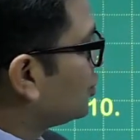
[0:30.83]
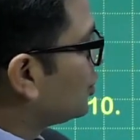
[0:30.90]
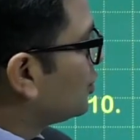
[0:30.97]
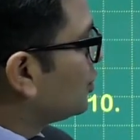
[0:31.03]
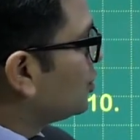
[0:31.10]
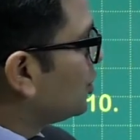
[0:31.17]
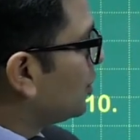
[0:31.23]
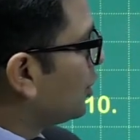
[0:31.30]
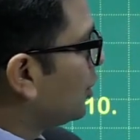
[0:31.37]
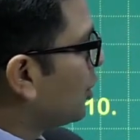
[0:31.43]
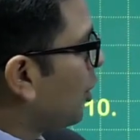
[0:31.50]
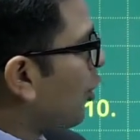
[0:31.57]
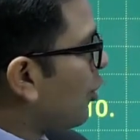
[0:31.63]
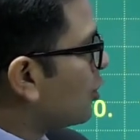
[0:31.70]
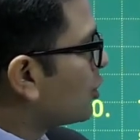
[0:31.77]
two
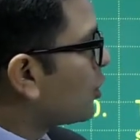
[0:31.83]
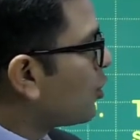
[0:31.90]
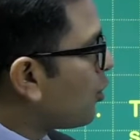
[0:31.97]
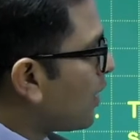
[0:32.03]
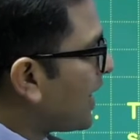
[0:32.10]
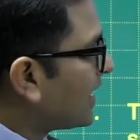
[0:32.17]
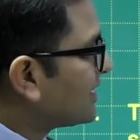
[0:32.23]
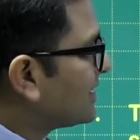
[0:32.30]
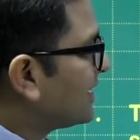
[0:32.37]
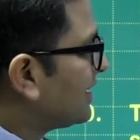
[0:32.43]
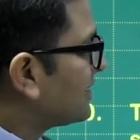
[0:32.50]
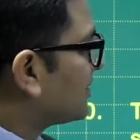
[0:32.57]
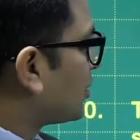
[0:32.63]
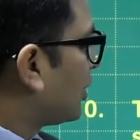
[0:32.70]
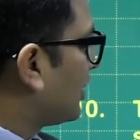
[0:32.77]
long
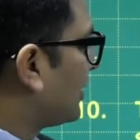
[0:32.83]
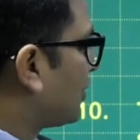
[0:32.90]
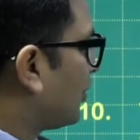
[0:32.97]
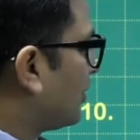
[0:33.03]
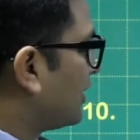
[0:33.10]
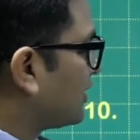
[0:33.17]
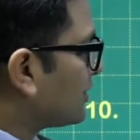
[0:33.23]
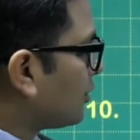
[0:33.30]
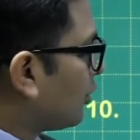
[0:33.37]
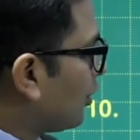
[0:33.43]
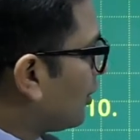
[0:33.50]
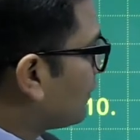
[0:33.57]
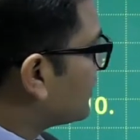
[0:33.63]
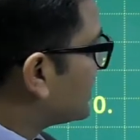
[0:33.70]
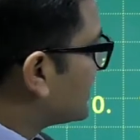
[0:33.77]
coaxial solenoids
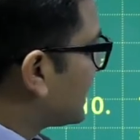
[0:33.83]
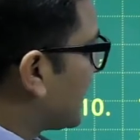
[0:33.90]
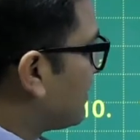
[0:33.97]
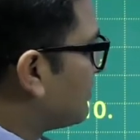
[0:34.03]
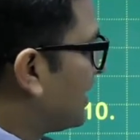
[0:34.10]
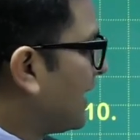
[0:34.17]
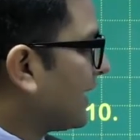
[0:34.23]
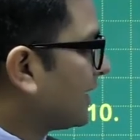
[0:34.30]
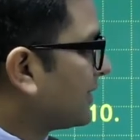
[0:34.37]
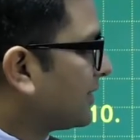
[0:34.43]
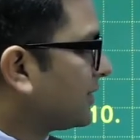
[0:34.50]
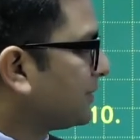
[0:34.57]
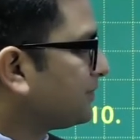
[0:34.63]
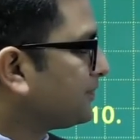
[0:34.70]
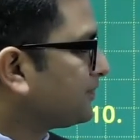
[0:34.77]
of same length.